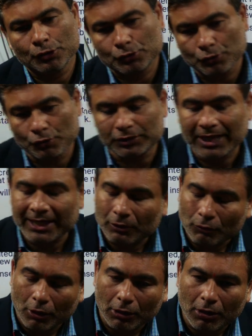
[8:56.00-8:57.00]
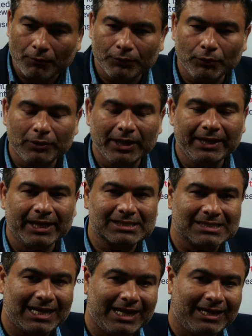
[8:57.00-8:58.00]
So thank you all of you. The next
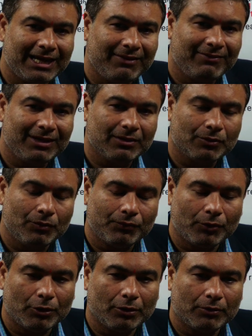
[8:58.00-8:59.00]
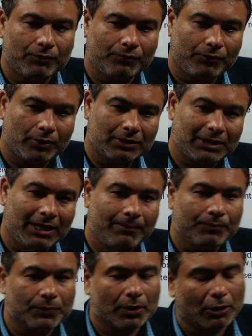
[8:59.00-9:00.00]
slide I will go for the
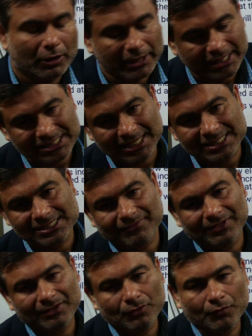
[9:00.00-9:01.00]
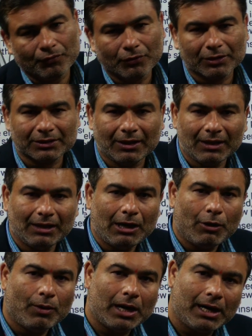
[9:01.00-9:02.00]
next lecture we go for the
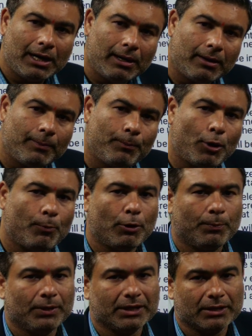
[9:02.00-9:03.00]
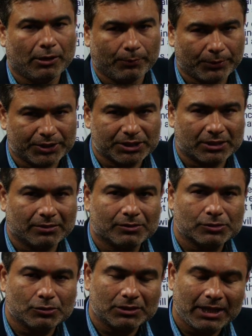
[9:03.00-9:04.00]
pop operation.
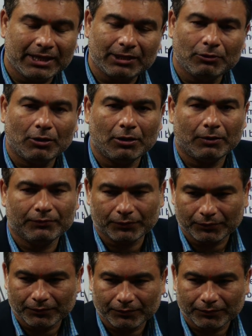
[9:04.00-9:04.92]
So thank you all of you.